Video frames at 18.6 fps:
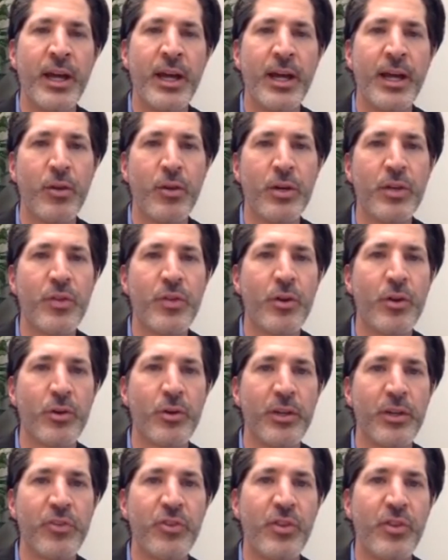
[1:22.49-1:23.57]
and look at their
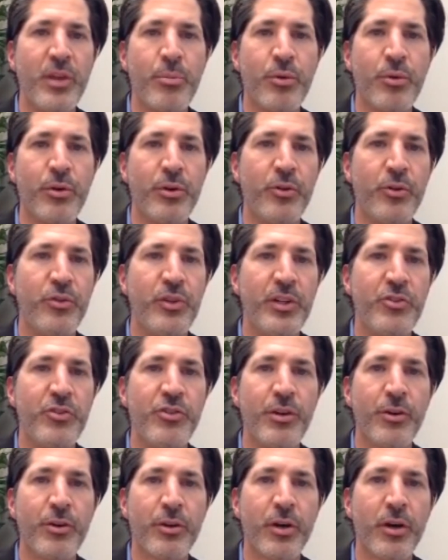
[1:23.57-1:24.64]
list that they produce
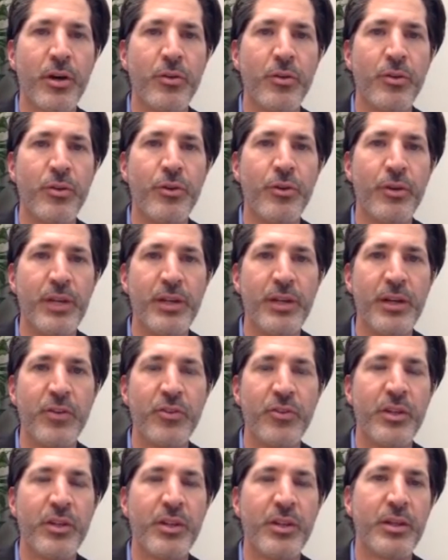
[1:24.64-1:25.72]
each year called the Dirty
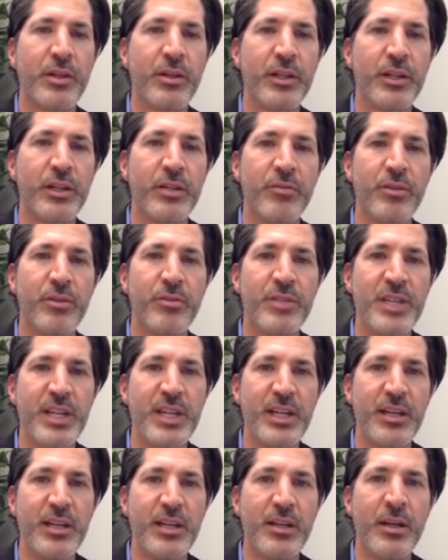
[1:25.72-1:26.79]
Dozen and the Clean
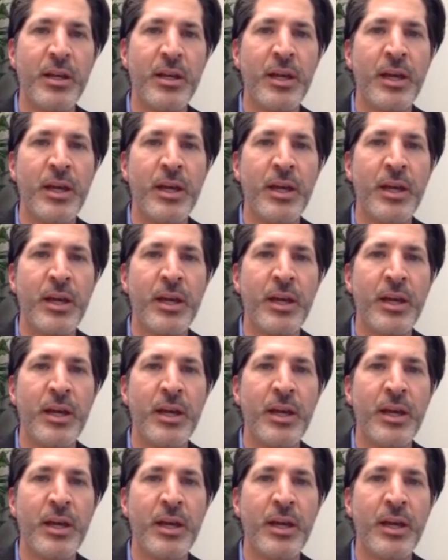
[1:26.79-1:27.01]
15.